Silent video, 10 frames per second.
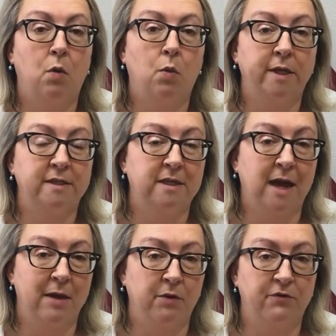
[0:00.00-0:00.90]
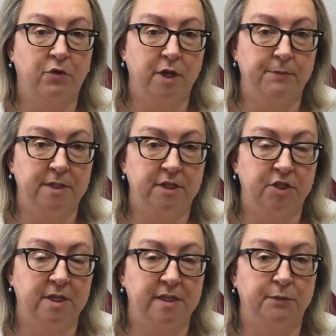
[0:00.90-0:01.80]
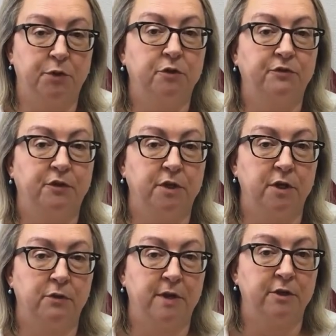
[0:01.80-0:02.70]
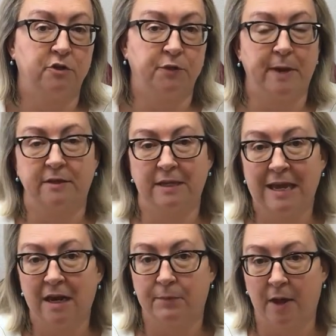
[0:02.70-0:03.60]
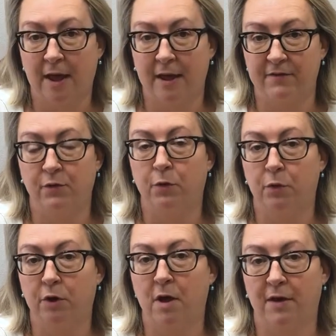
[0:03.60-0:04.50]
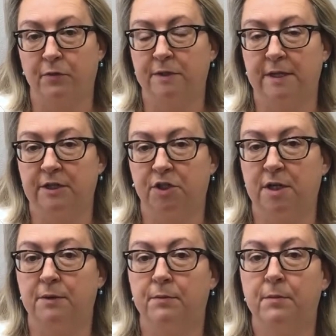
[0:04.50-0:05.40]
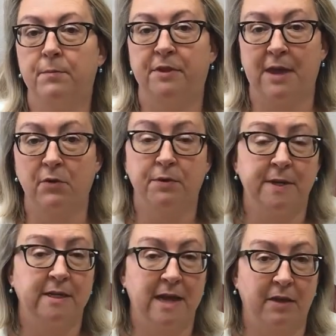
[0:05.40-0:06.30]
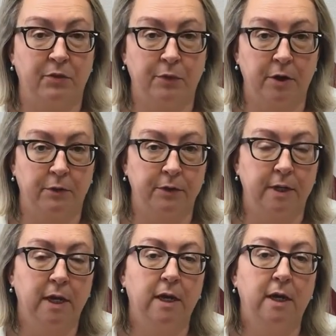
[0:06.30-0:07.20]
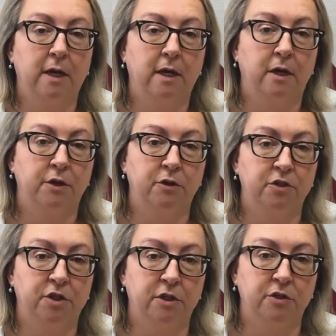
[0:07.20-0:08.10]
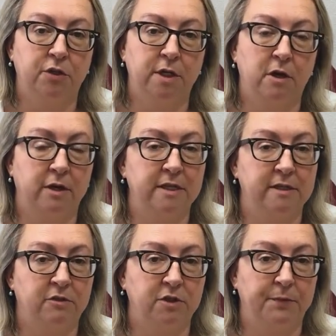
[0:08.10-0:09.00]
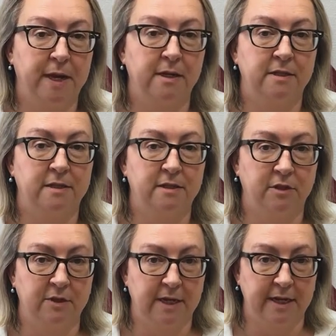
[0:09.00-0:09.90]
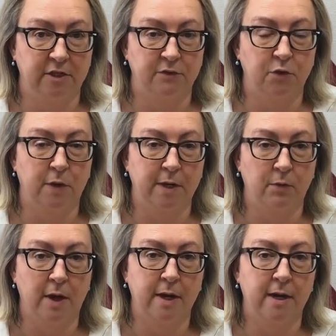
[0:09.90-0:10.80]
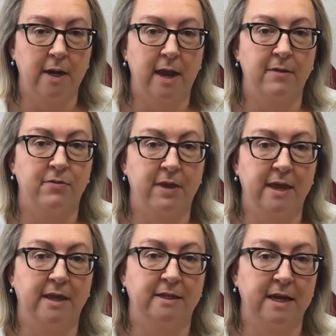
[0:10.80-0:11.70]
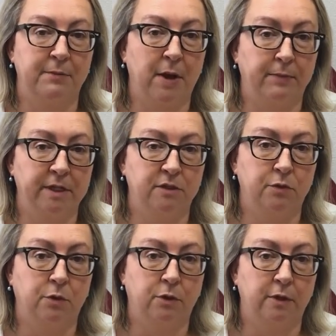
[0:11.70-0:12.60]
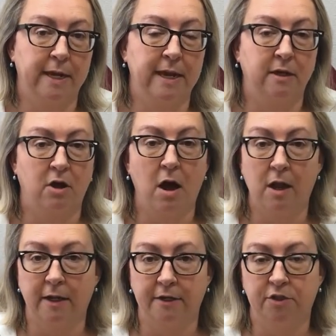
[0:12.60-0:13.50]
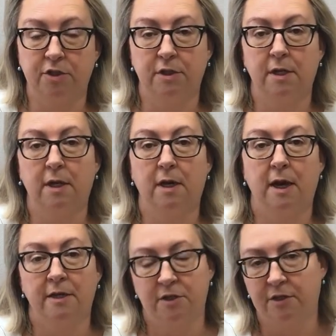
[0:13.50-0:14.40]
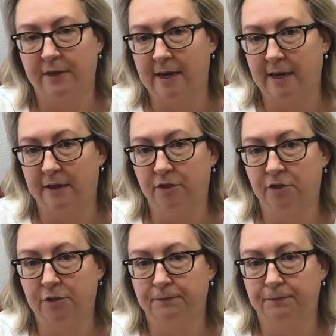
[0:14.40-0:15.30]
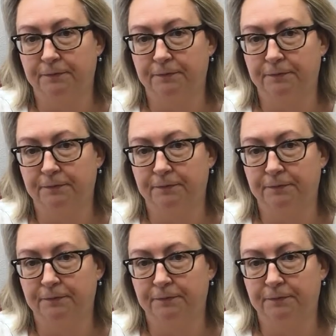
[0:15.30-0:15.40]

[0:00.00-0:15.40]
once an I-140 petition is approved for you, then your spouse can apply for work authorization, but that would be down the road. Your children are considered dependents until the age of 21, and they can attend public school and college until that age.